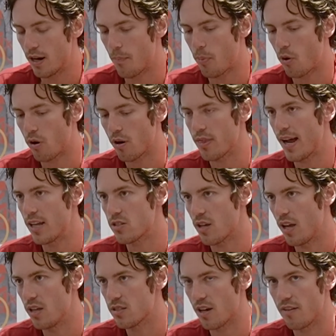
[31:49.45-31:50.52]
Now, part of that is,
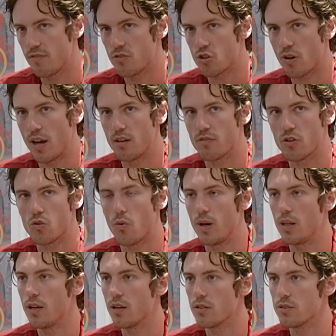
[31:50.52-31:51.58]
is I've trained for
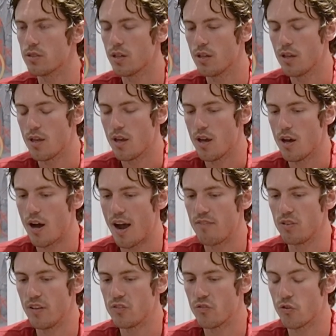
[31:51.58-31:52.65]
20 years,
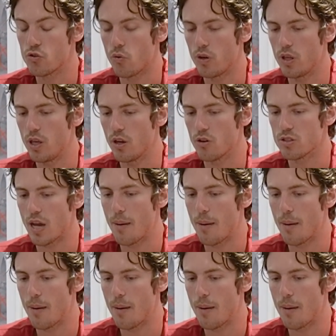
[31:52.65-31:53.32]
I've lifted for 20 years.